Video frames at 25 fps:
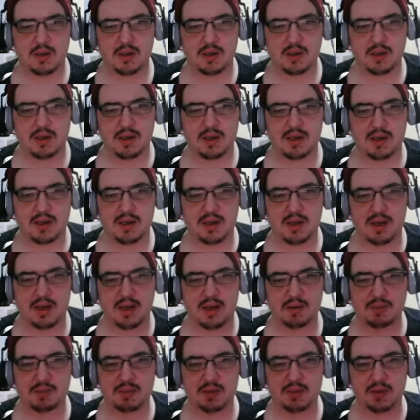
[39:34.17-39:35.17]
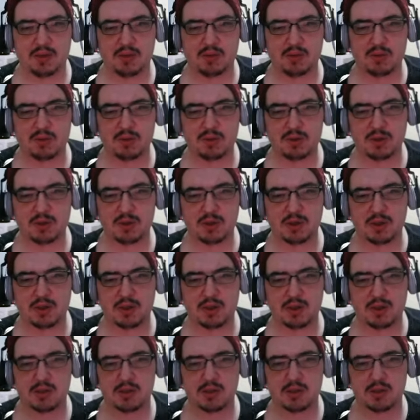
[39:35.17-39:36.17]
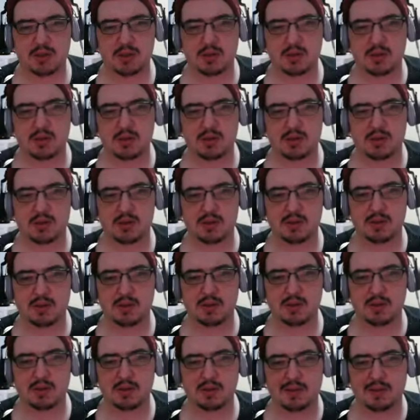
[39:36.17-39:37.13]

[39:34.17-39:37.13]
and not play with the sharky sharks